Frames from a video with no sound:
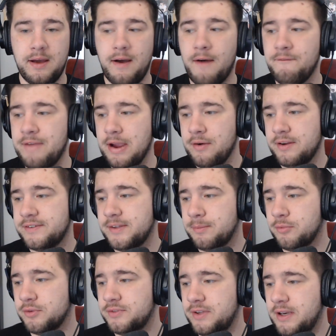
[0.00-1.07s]
a very
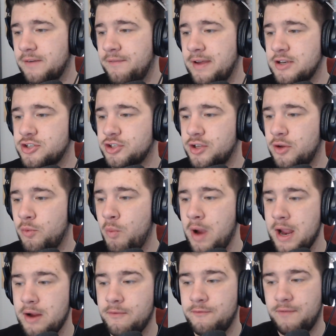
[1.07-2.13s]
similar scene eventually
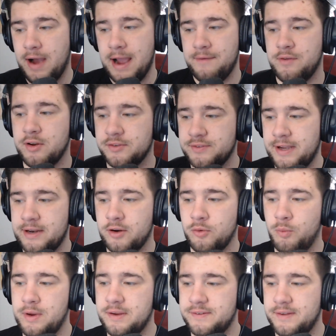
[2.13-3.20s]
where 5 years later
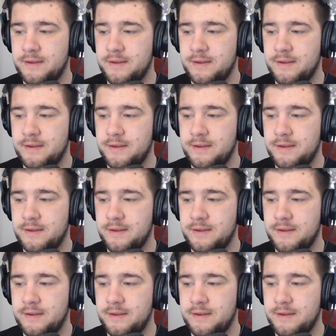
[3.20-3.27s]
we see